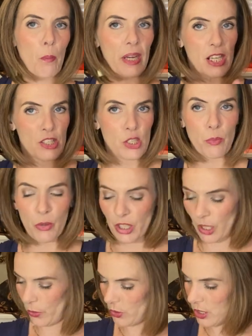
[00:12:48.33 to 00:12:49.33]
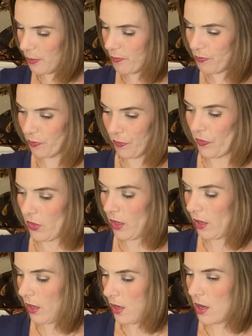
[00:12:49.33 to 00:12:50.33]
but it's super cute.
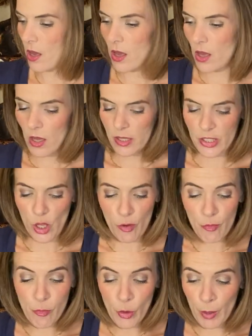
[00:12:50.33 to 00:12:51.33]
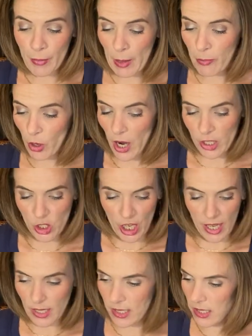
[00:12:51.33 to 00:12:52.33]
So for my
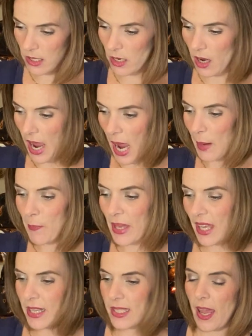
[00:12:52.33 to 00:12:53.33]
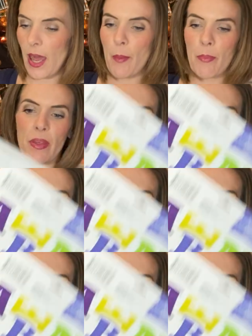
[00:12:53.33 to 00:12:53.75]
project, I picked up